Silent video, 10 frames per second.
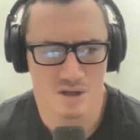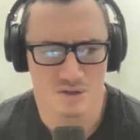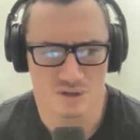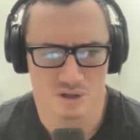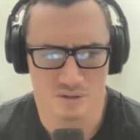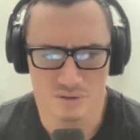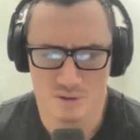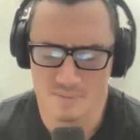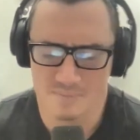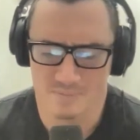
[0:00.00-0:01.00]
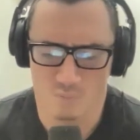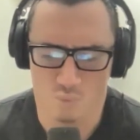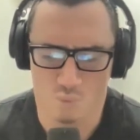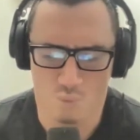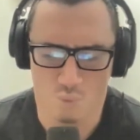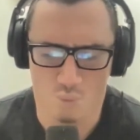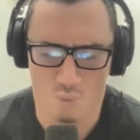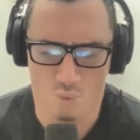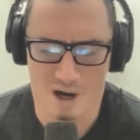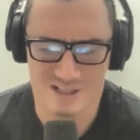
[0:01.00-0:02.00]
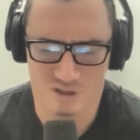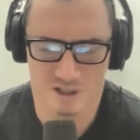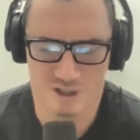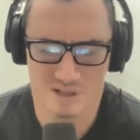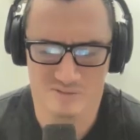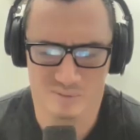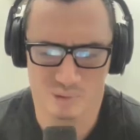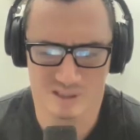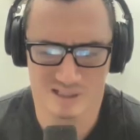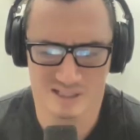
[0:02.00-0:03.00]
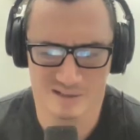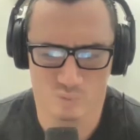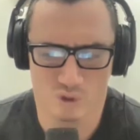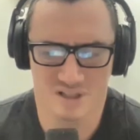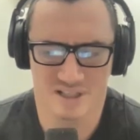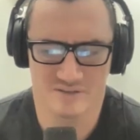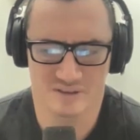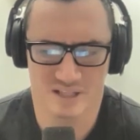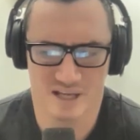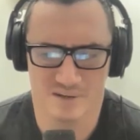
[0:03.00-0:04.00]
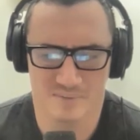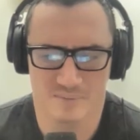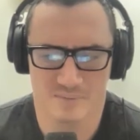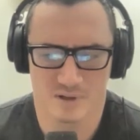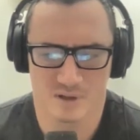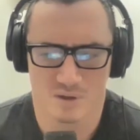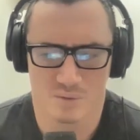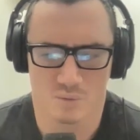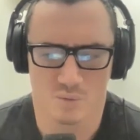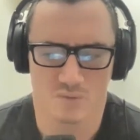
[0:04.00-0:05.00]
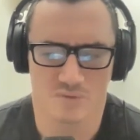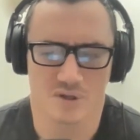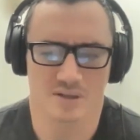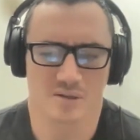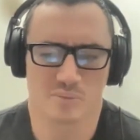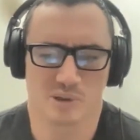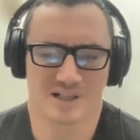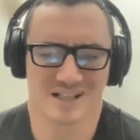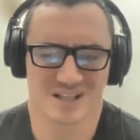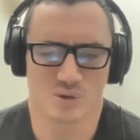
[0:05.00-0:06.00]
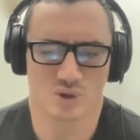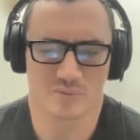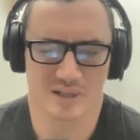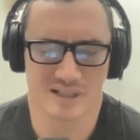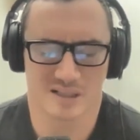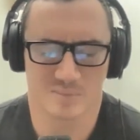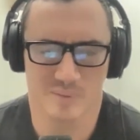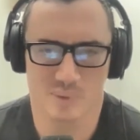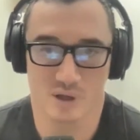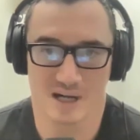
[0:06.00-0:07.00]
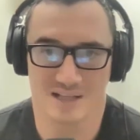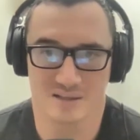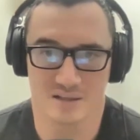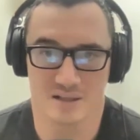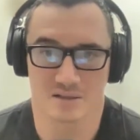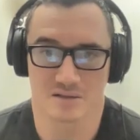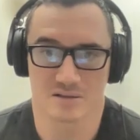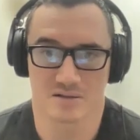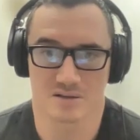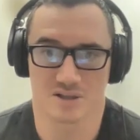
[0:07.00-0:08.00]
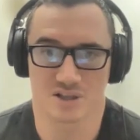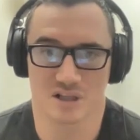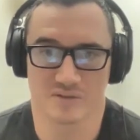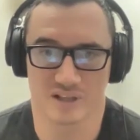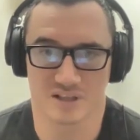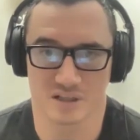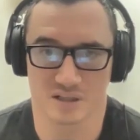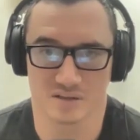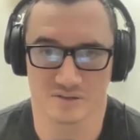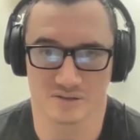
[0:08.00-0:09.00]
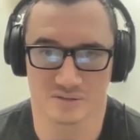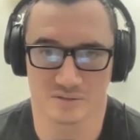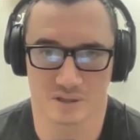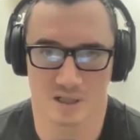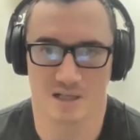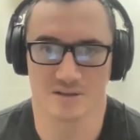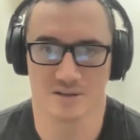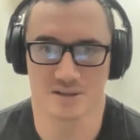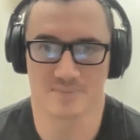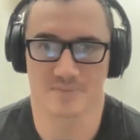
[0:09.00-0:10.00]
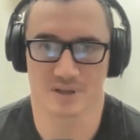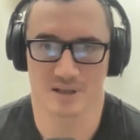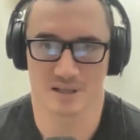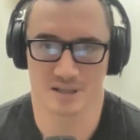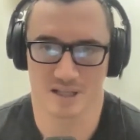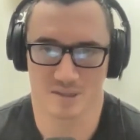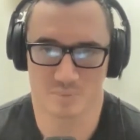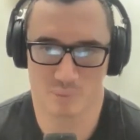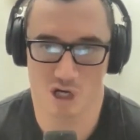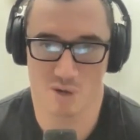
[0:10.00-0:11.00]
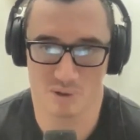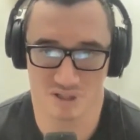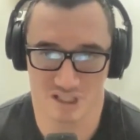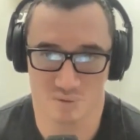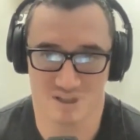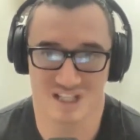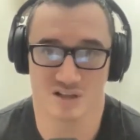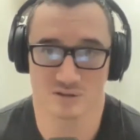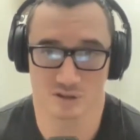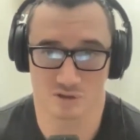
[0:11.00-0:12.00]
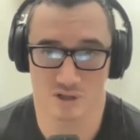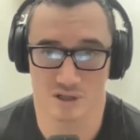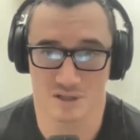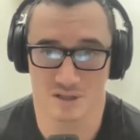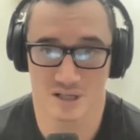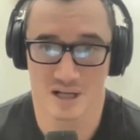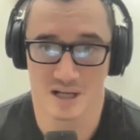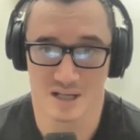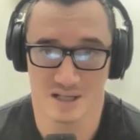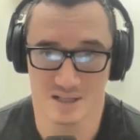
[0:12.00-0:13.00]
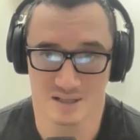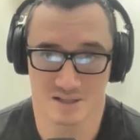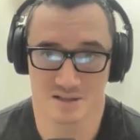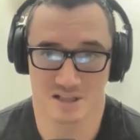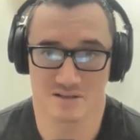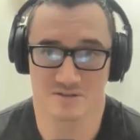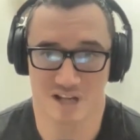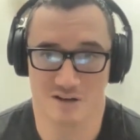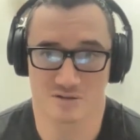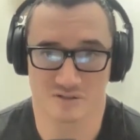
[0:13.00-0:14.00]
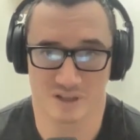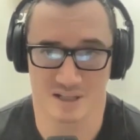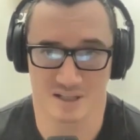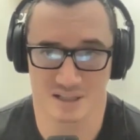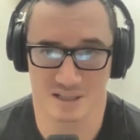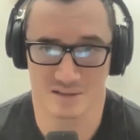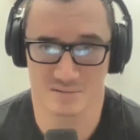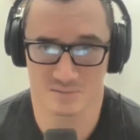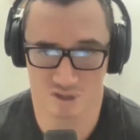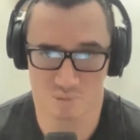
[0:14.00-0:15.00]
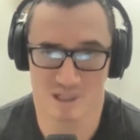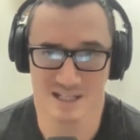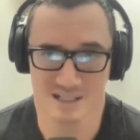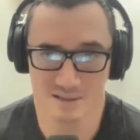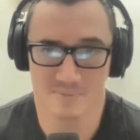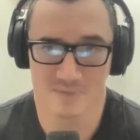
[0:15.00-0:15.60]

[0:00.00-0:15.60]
So idolatry of the body, then, what does it forget? That the body is ultimately to be put at the service of others. Its purpose, as we see on the cross, is self-sacrifice and to bleed.